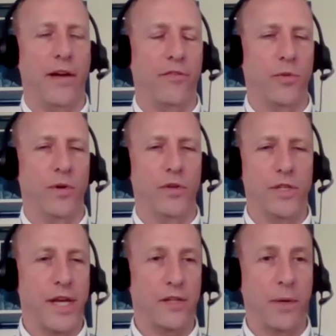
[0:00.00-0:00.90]
afterwards.
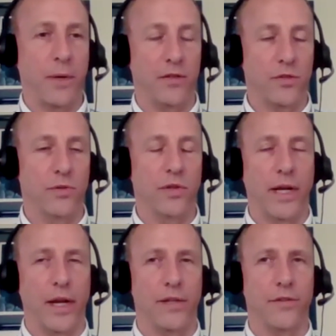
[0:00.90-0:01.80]
In test pilot school,
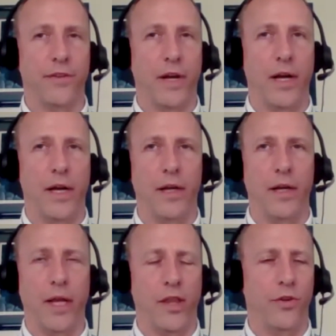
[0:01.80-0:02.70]
I got to fly
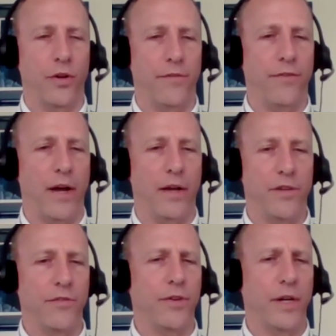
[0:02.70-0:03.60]
like thirty-five
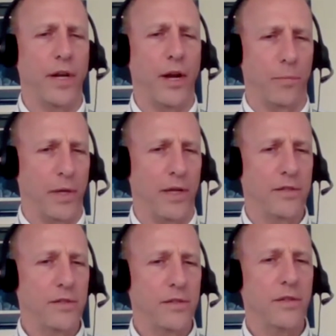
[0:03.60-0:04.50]
different
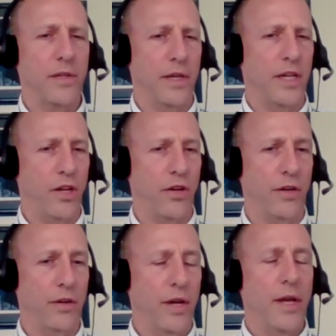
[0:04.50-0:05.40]
airplanes wow. in a
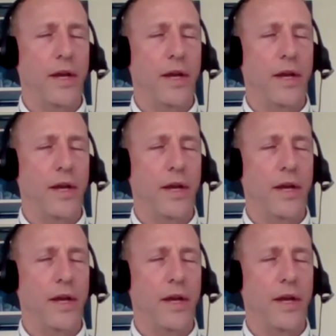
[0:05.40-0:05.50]
year.